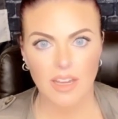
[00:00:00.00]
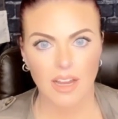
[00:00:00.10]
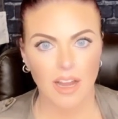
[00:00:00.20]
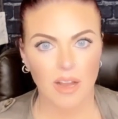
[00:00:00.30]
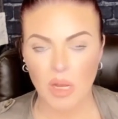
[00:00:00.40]

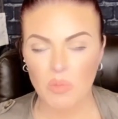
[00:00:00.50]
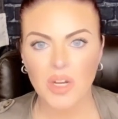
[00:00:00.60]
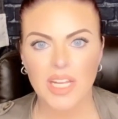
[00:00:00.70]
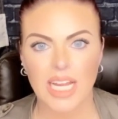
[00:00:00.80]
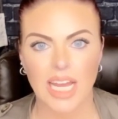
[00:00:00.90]
I'm
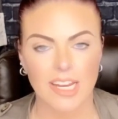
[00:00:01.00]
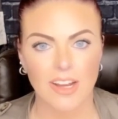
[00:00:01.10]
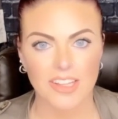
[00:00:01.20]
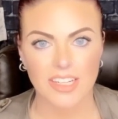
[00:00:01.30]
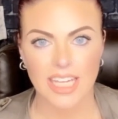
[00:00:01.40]
working on
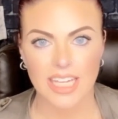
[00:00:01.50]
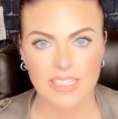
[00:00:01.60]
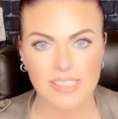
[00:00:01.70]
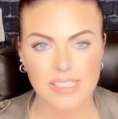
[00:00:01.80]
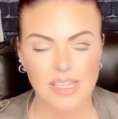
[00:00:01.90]
another
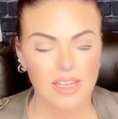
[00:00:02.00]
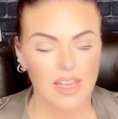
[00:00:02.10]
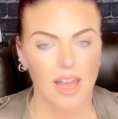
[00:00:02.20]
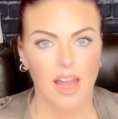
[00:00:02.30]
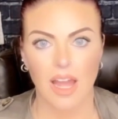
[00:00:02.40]
case
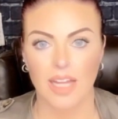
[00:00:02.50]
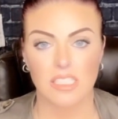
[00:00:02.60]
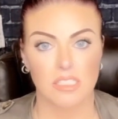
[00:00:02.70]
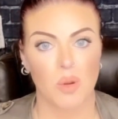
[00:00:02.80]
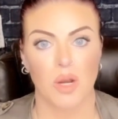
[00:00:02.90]

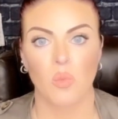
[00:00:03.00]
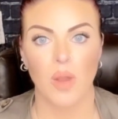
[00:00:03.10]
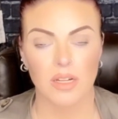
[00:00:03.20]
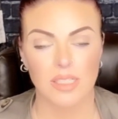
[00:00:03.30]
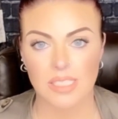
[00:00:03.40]
to spread
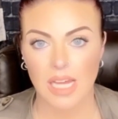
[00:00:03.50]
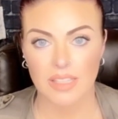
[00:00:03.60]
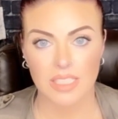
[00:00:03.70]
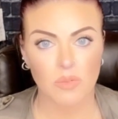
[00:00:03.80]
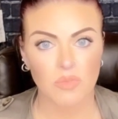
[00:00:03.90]
awareness
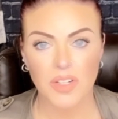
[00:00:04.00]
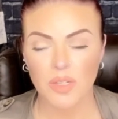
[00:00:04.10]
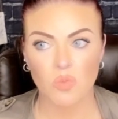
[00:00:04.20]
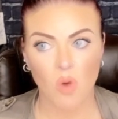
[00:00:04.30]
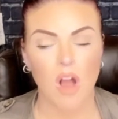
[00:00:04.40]
on. That's a very
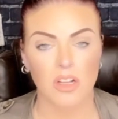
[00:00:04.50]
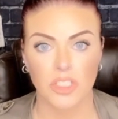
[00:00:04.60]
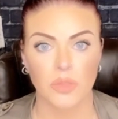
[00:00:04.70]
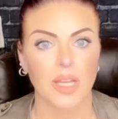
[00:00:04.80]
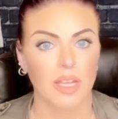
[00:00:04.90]

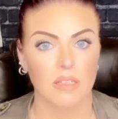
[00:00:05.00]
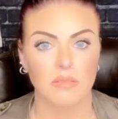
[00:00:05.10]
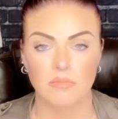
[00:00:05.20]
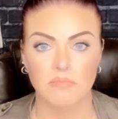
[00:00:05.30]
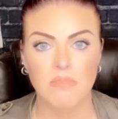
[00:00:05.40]

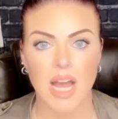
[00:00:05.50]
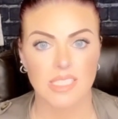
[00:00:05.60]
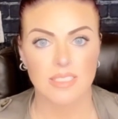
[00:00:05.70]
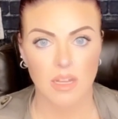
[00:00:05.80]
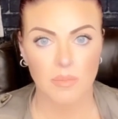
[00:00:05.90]
wrongdoing,
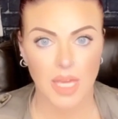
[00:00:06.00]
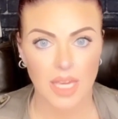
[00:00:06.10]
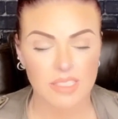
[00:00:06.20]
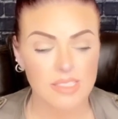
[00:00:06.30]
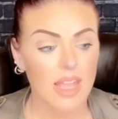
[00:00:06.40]
messed up
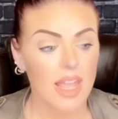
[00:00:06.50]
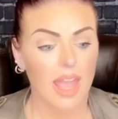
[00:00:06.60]
case.